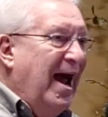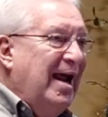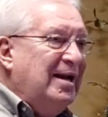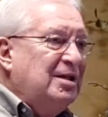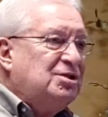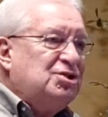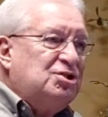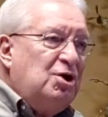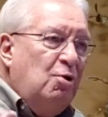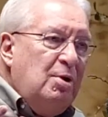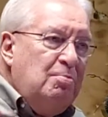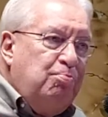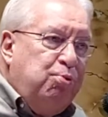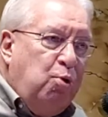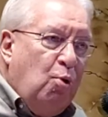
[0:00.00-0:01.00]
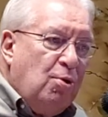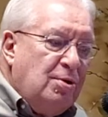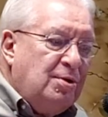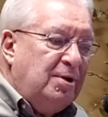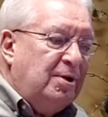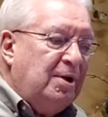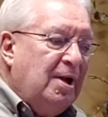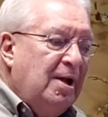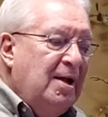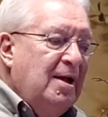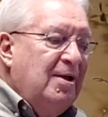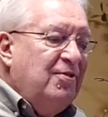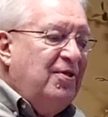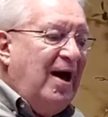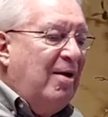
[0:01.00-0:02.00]
And it's so important
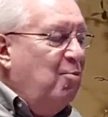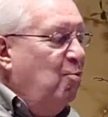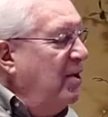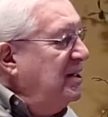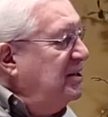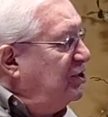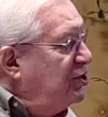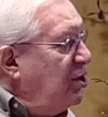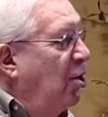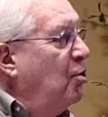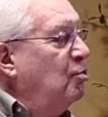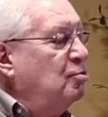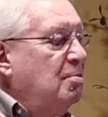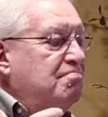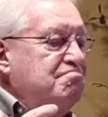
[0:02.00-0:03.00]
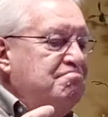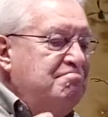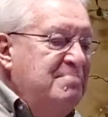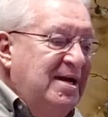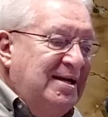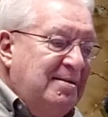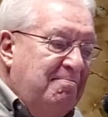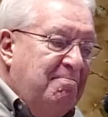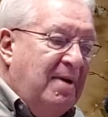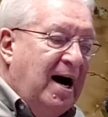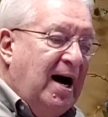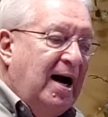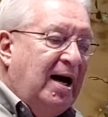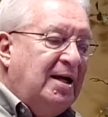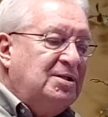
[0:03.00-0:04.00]
that we don't
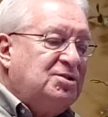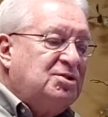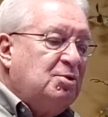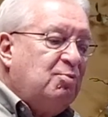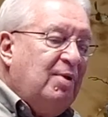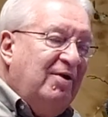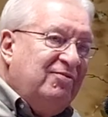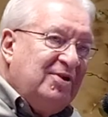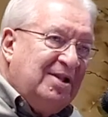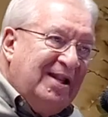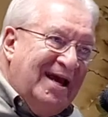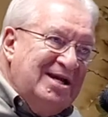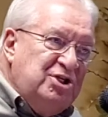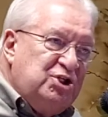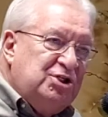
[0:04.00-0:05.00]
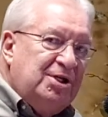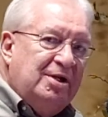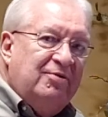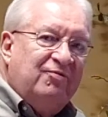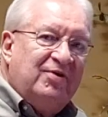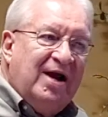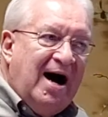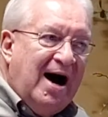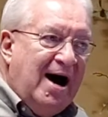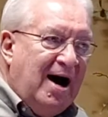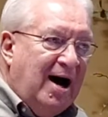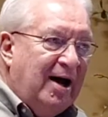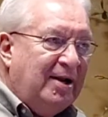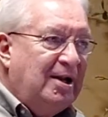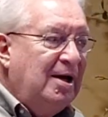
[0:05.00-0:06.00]
minimize the revelation of
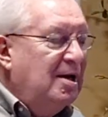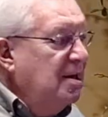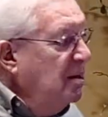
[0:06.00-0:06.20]
God